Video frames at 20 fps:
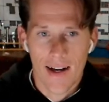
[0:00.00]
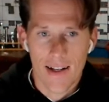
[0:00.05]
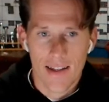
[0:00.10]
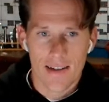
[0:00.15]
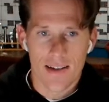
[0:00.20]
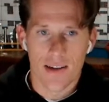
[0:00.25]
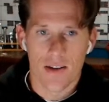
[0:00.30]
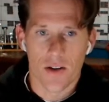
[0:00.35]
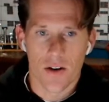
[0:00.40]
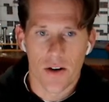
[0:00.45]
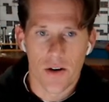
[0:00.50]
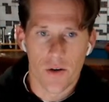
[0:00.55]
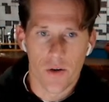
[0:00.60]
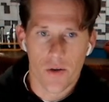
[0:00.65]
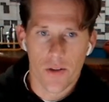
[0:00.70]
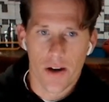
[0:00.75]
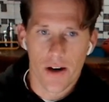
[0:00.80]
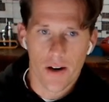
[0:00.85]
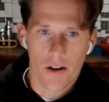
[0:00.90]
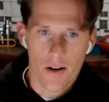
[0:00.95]
It's neither here nor
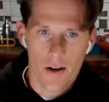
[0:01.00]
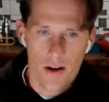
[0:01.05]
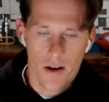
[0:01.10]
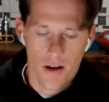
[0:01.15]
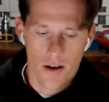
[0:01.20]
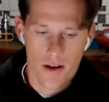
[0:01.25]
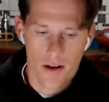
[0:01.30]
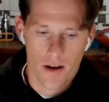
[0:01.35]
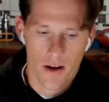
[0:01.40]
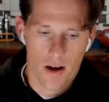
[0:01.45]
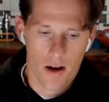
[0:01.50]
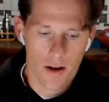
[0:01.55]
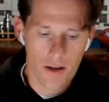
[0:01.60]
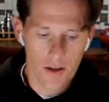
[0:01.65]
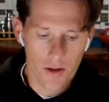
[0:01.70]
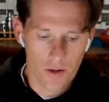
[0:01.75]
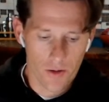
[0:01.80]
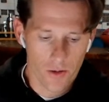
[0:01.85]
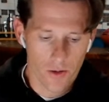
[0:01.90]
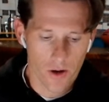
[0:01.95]
there.
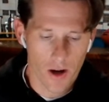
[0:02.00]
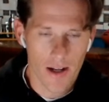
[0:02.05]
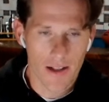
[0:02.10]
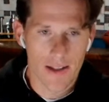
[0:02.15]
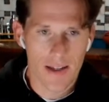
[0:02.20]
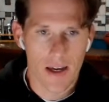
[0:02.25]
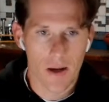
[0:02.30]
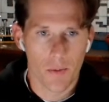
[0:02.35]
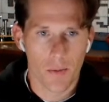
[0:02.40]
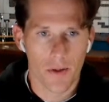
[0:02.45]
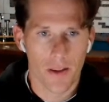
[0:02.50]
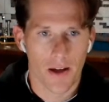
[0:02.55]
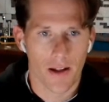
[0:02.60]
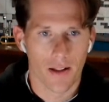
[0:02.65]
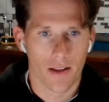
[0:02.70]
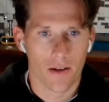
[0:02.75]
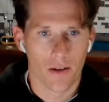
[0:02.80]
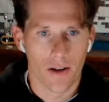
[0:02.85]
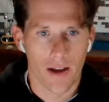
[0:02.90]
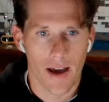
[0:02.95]
You don't grind tape without a
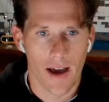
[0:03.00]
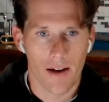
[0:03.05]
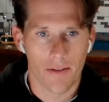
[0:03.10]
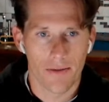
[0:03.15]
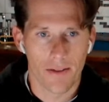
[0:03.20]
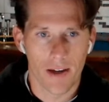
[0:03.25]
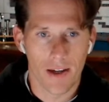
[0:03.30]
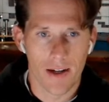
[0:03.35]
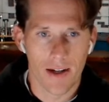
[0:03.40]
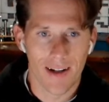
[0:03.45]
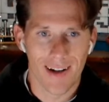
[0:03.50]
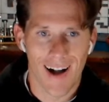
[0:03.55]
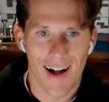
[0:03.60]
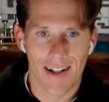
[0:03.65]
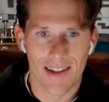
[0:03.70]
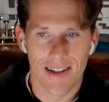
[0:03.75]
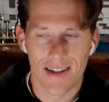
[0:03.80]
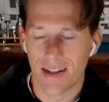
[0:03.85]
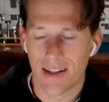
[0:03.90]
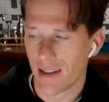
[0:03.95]
little caffeine
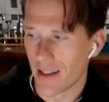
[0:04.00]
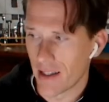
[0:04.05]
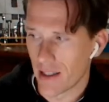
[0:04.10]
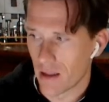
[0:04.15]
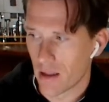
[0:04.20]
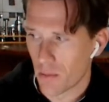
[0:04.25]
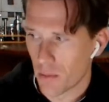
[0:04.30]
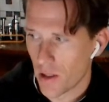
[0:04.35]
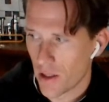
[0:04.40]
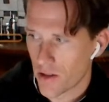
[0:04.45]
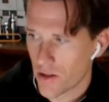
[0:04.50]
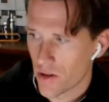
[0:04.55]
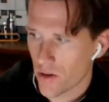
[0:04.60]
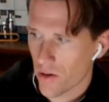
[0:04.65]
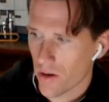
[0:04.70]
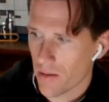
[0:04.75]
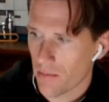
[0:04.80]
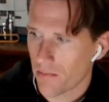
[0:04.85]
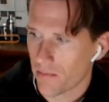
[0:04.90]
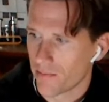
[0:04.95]
constantly in the
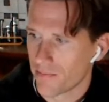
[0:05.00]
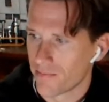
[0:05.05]
bloodstream.